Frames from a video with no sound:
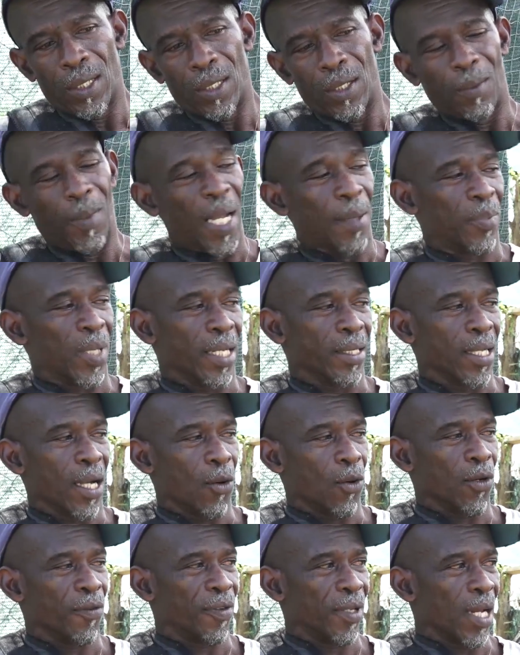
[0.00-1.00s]
You might plant a
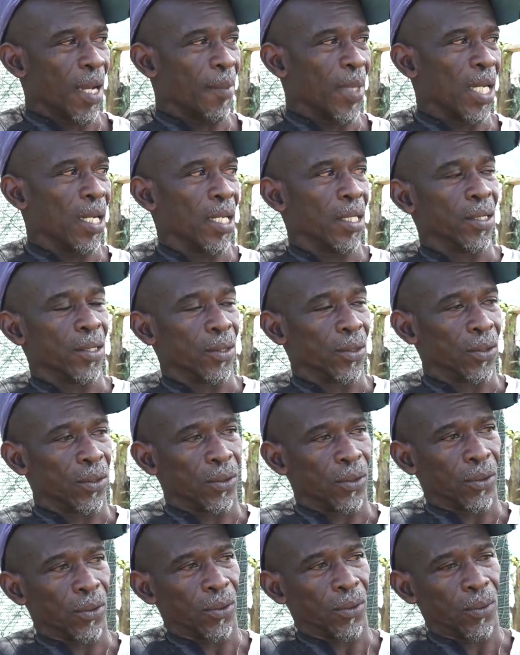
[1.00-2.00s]
whole field of melon
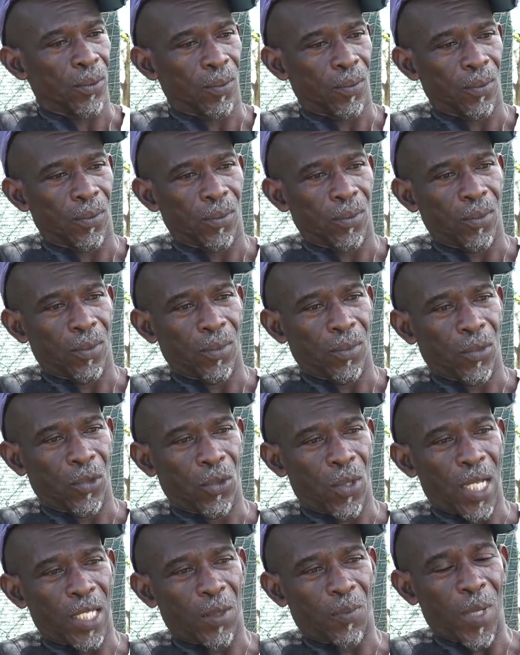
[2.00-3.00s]

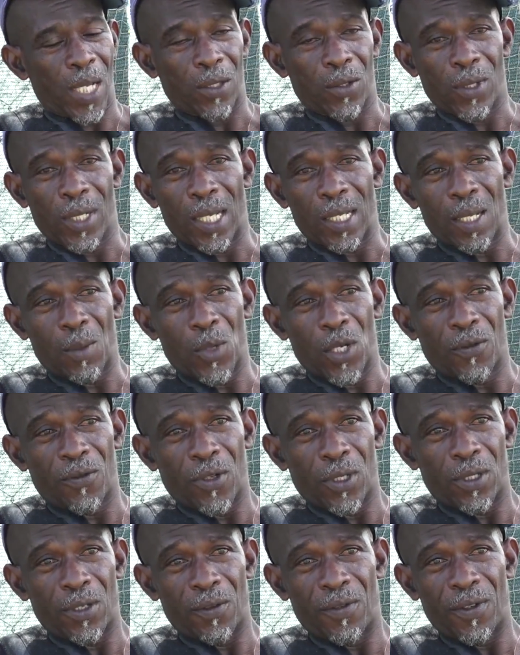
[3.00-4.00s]
to expect to get about
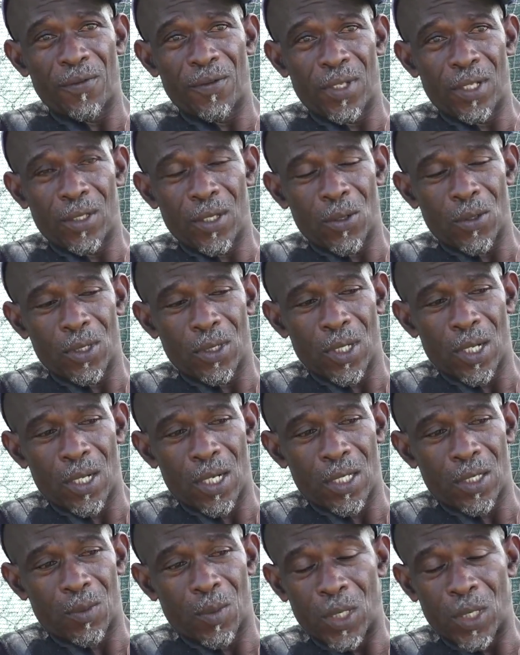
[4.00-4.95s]
$40,000, $50,000,